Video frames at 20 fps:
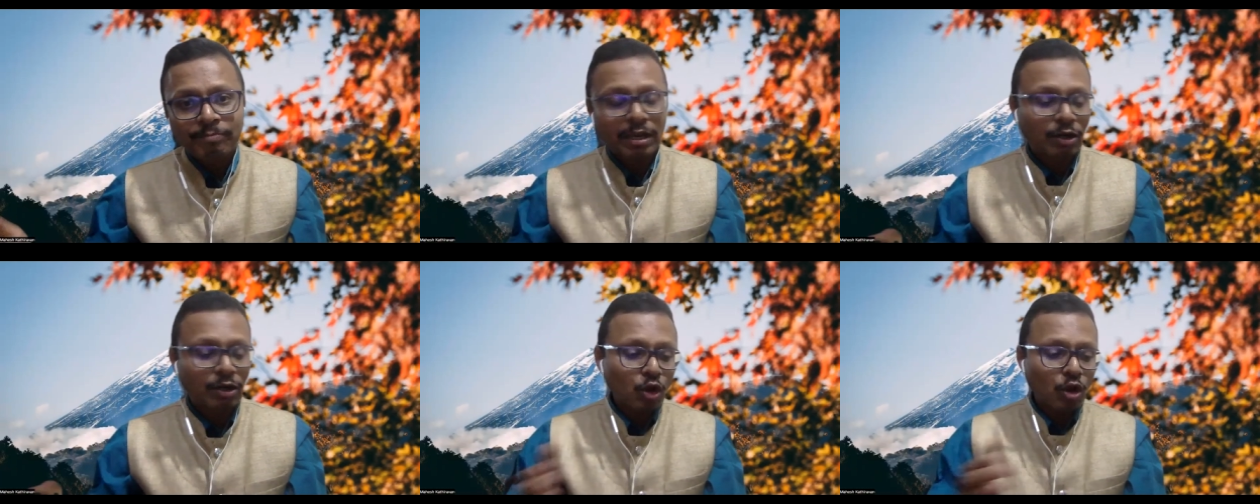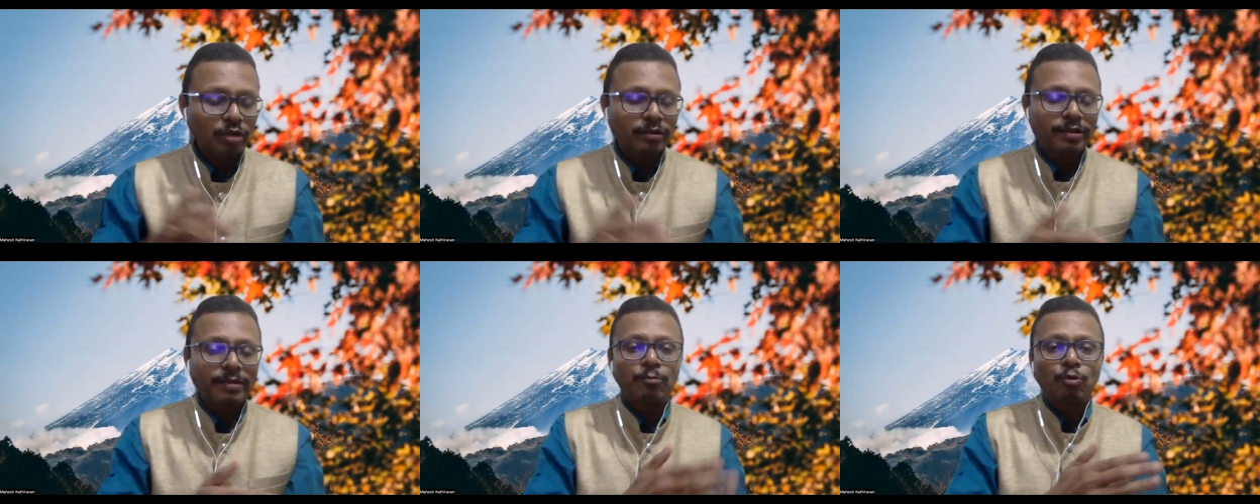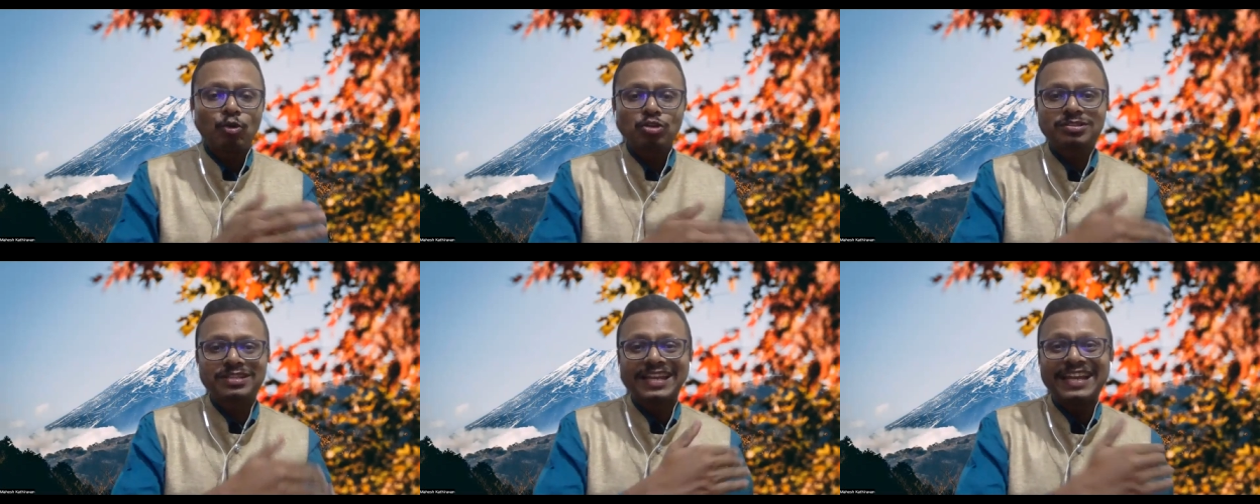and not the
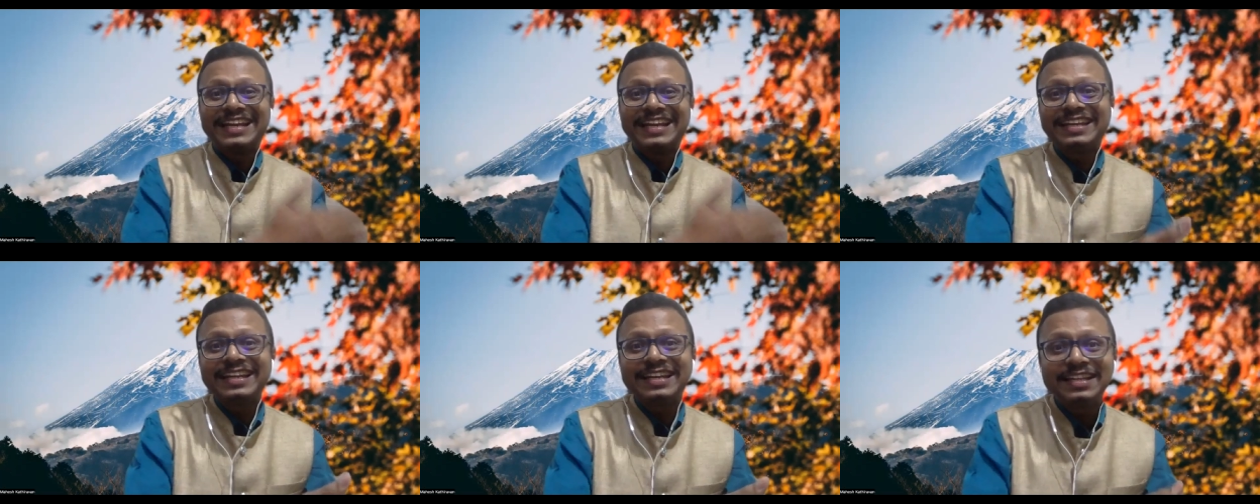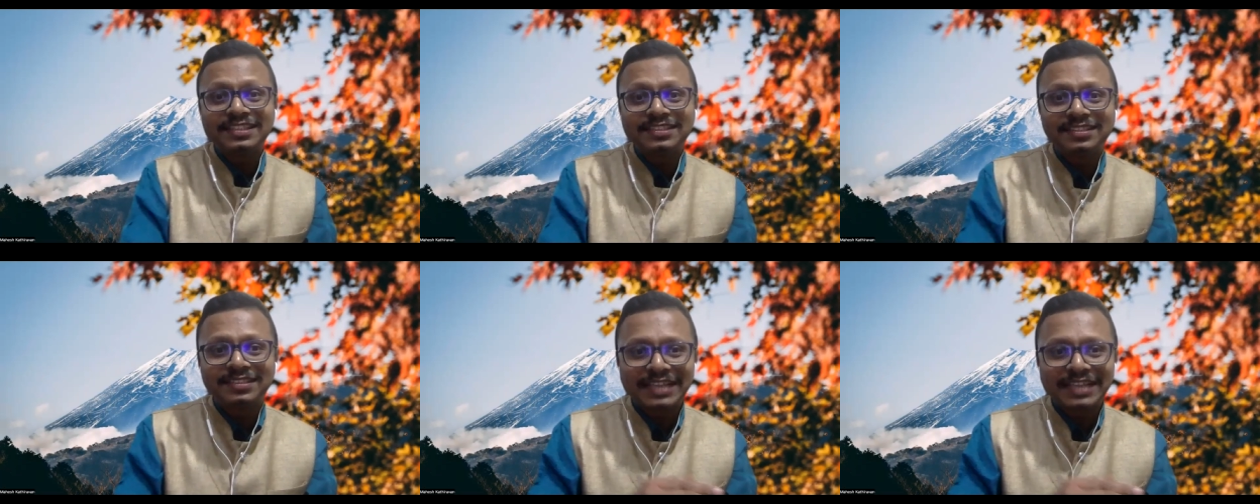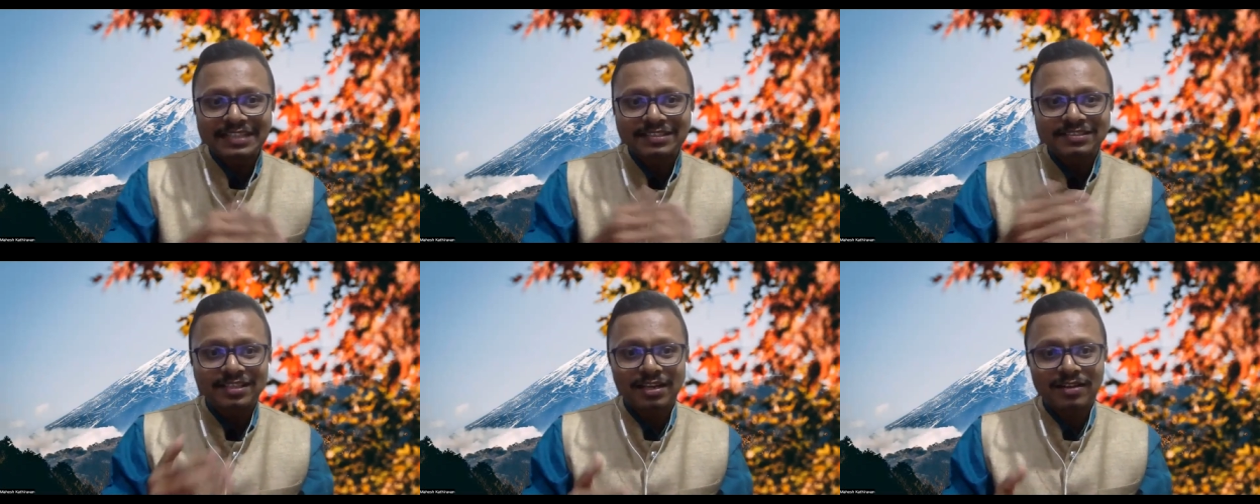most intelligent
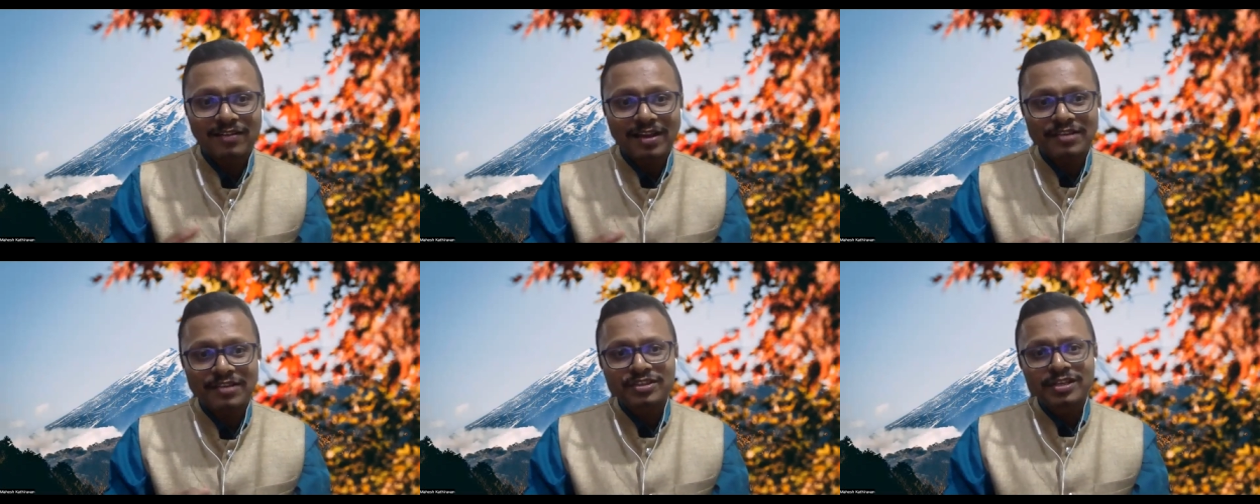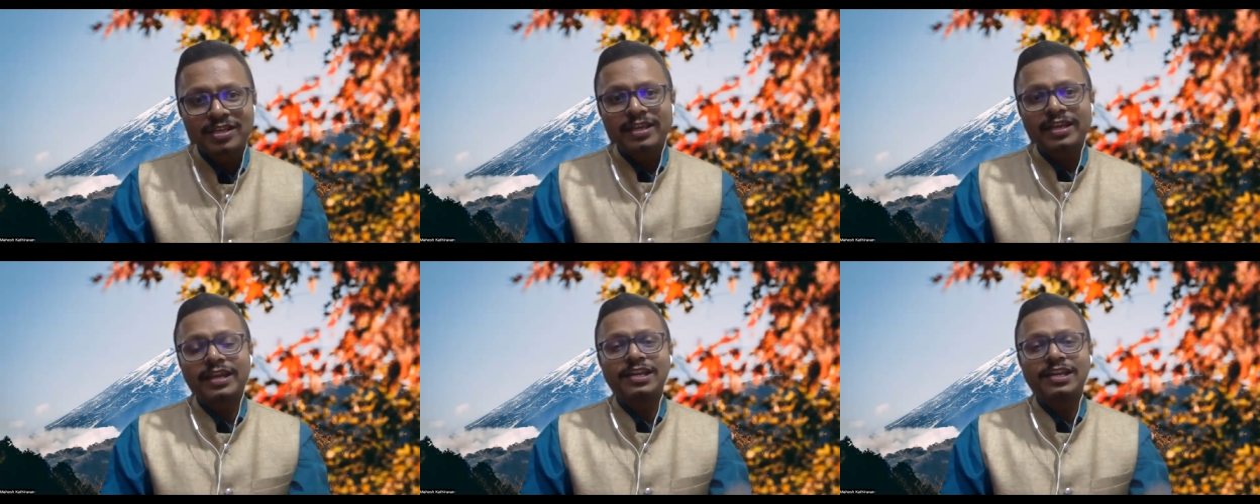that survive.